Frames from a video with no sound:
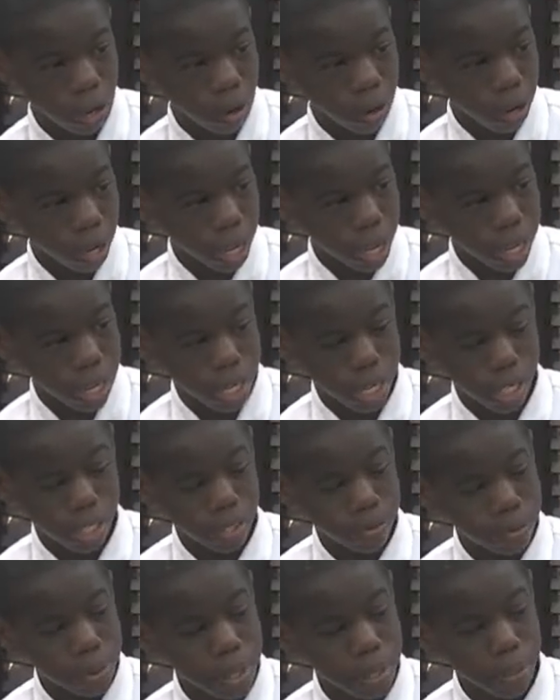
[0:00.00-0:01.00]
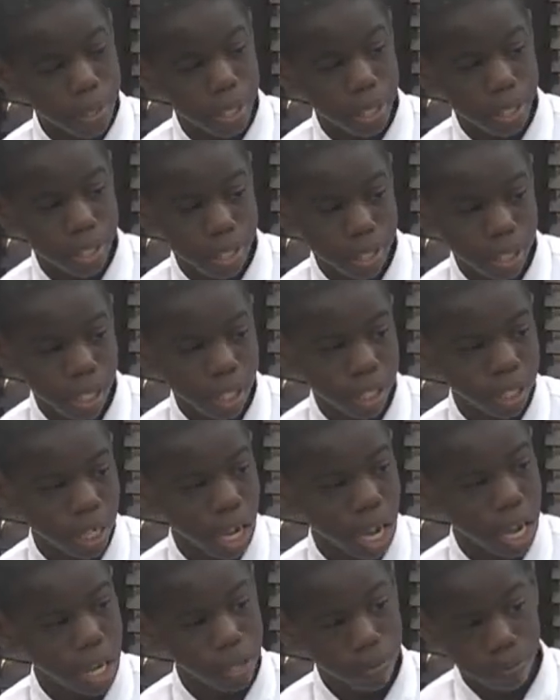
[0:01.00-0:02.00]
or inexperienced
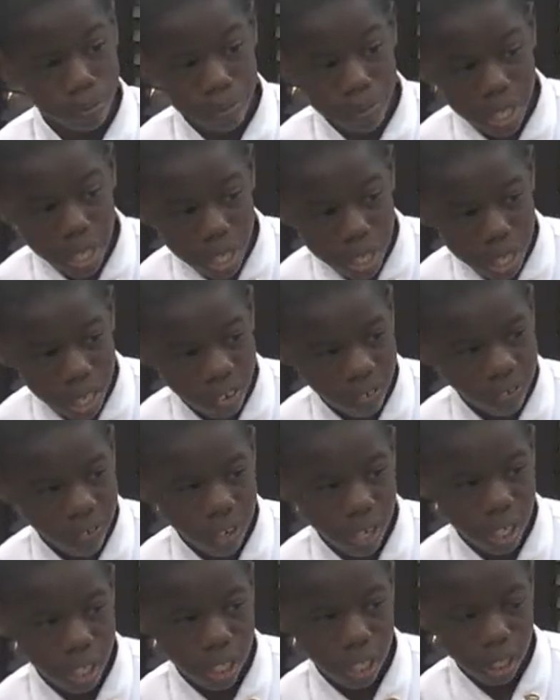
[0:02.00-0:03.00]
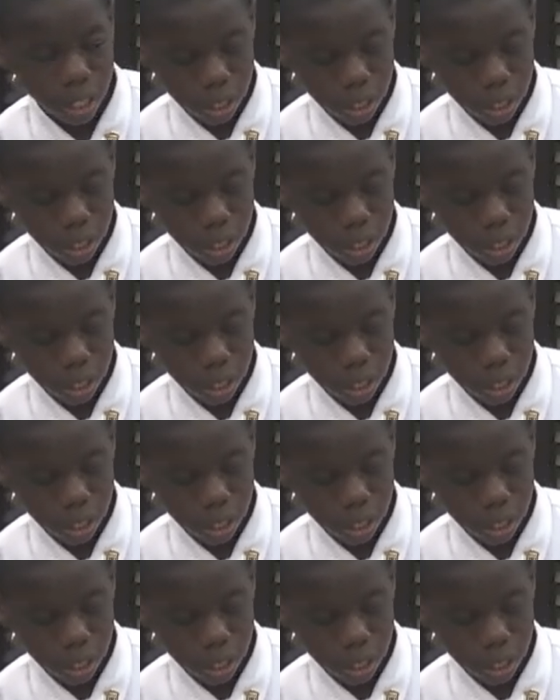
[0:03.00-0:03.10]
to add meaningfully